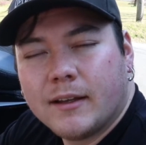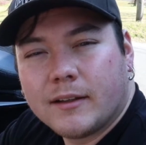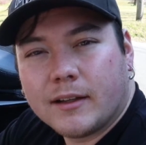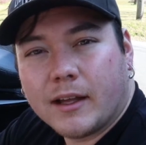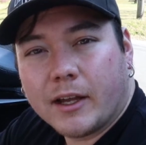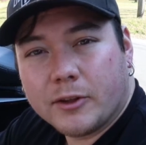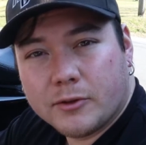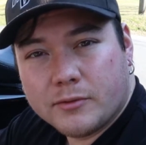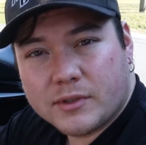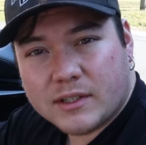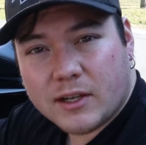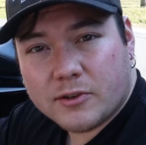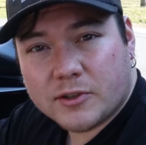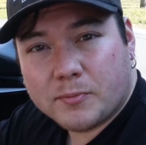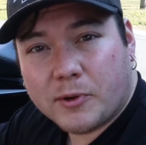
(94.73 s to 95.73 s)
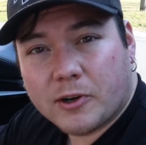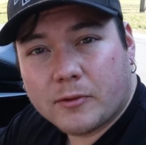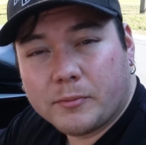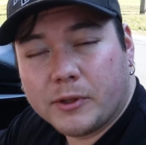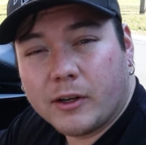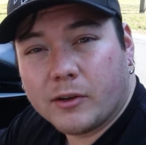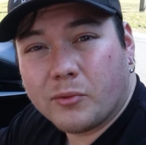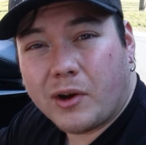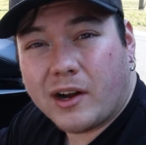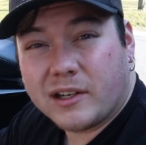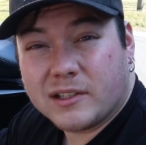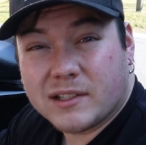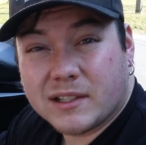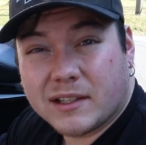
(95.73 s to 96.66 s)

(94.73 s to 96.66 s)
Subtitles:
And they do sell spark plug wires.